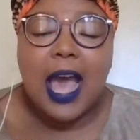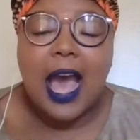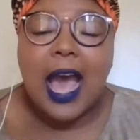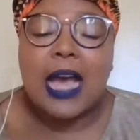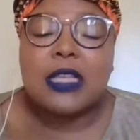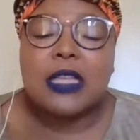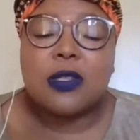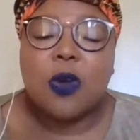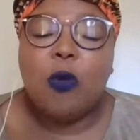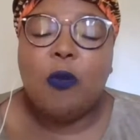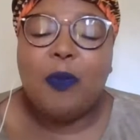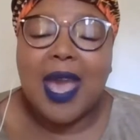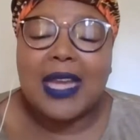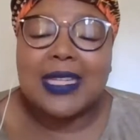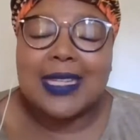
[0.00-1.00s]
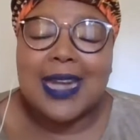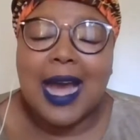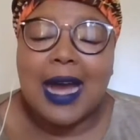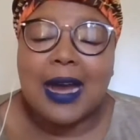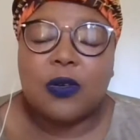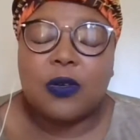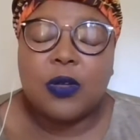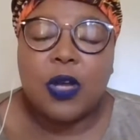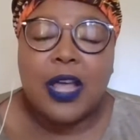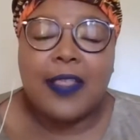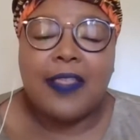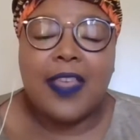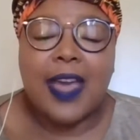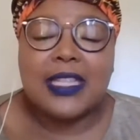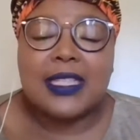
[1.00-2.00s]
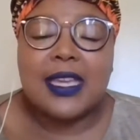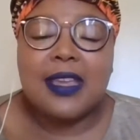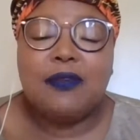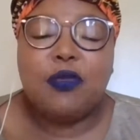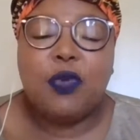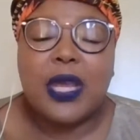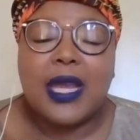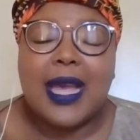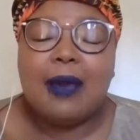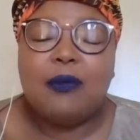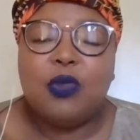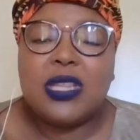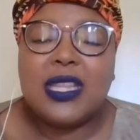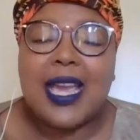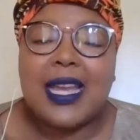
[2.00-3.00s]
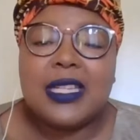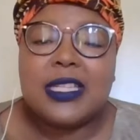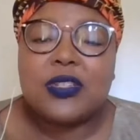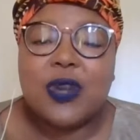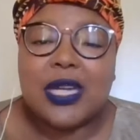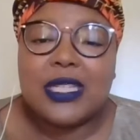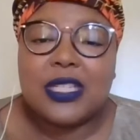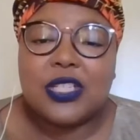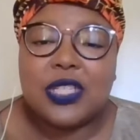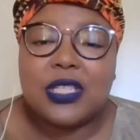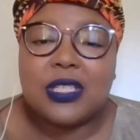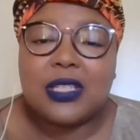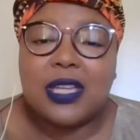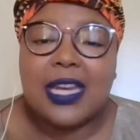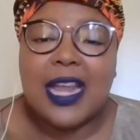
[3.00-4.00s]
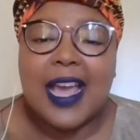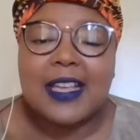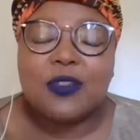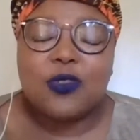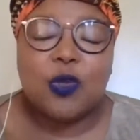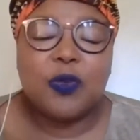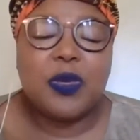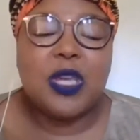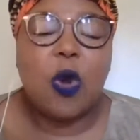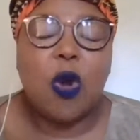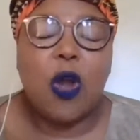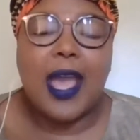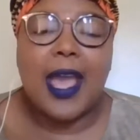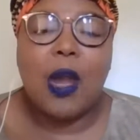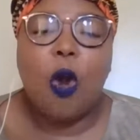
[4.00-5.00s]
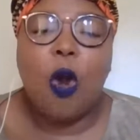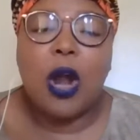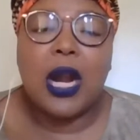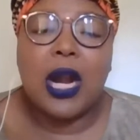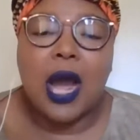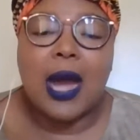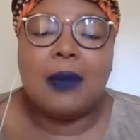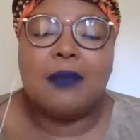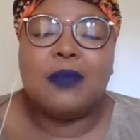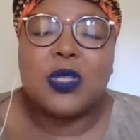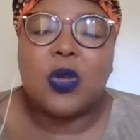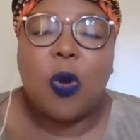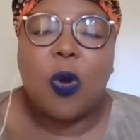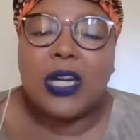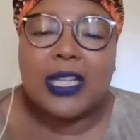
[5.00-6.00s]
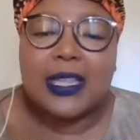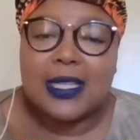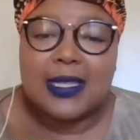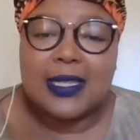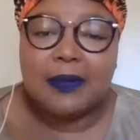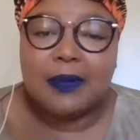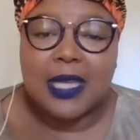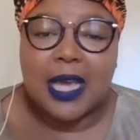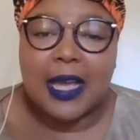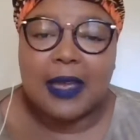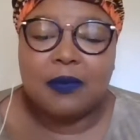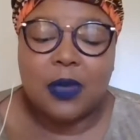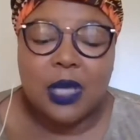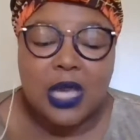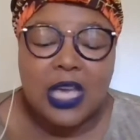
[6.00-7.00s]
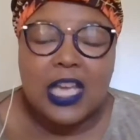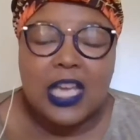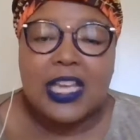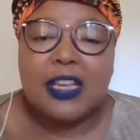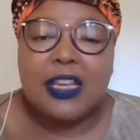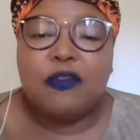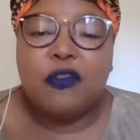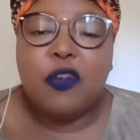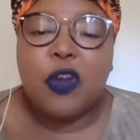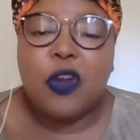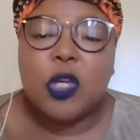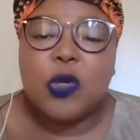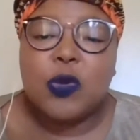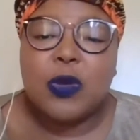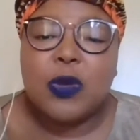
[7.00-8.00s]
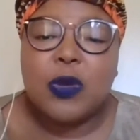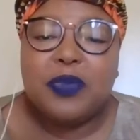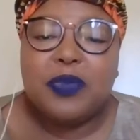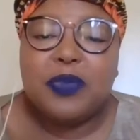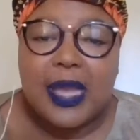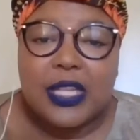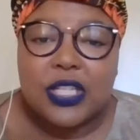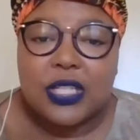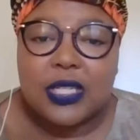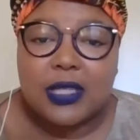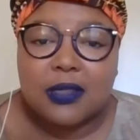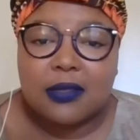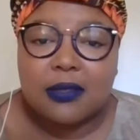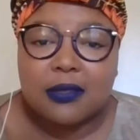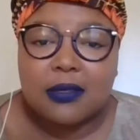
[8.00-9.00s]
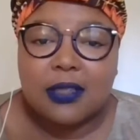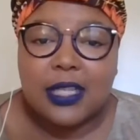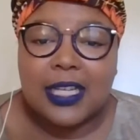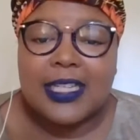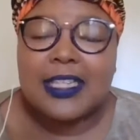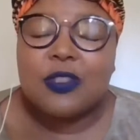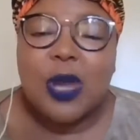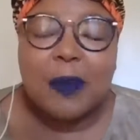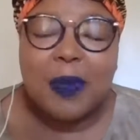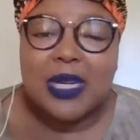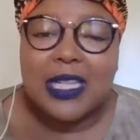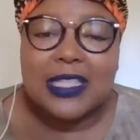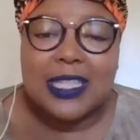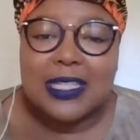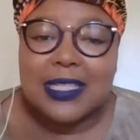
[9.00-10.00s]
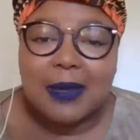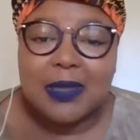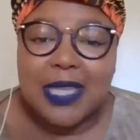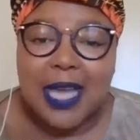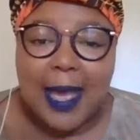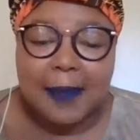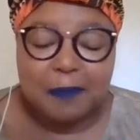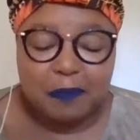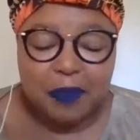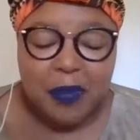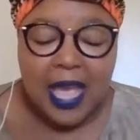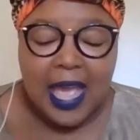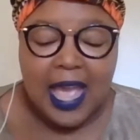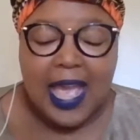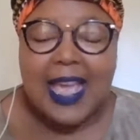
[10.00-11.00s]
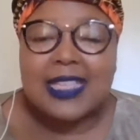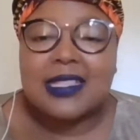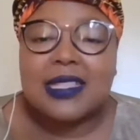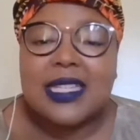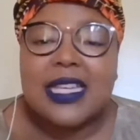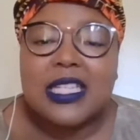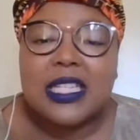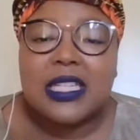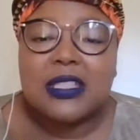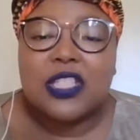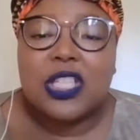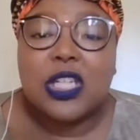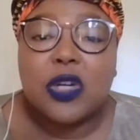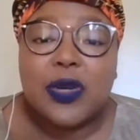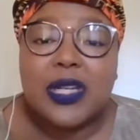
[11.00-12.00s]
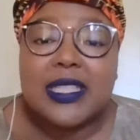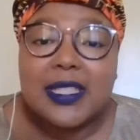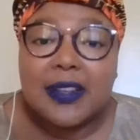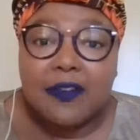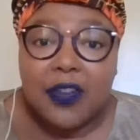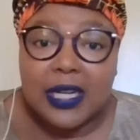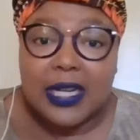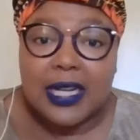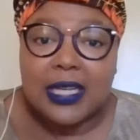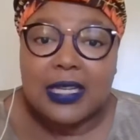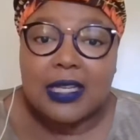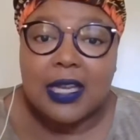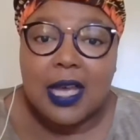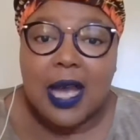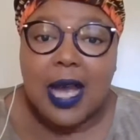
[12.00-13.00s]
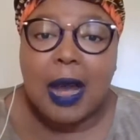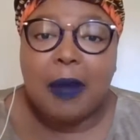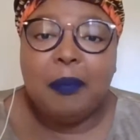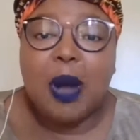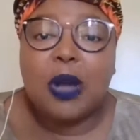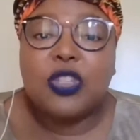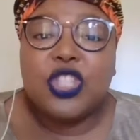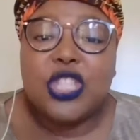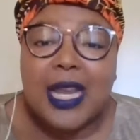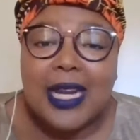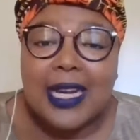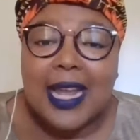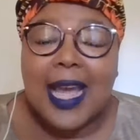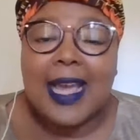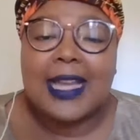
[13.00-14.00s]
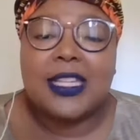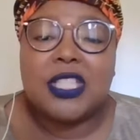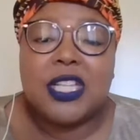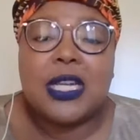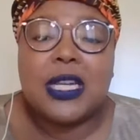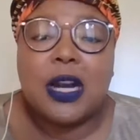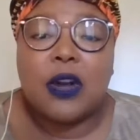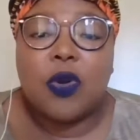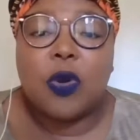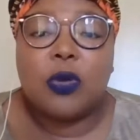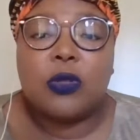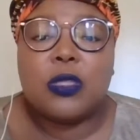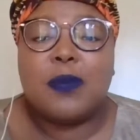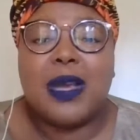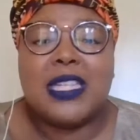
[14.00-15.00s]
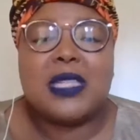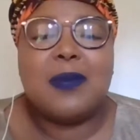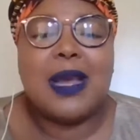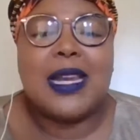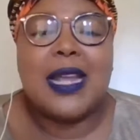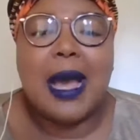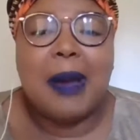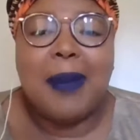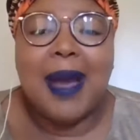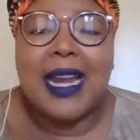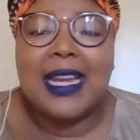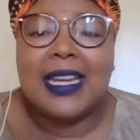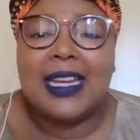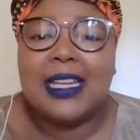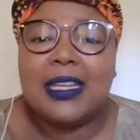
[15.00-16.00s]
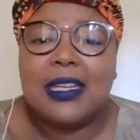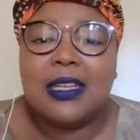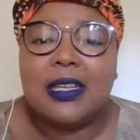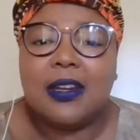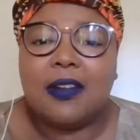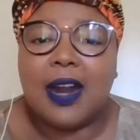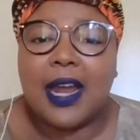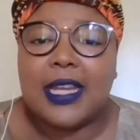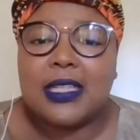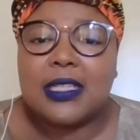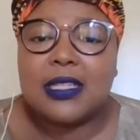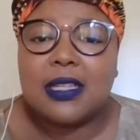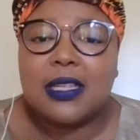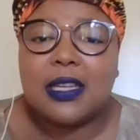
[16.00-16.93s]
are so bad now that if we come with any strategy, it has to be all arms, all at the same time. If we're doing prevention, it needs to happen at the same time as teaching children differently about gender and gender roles, bashimani habali, right?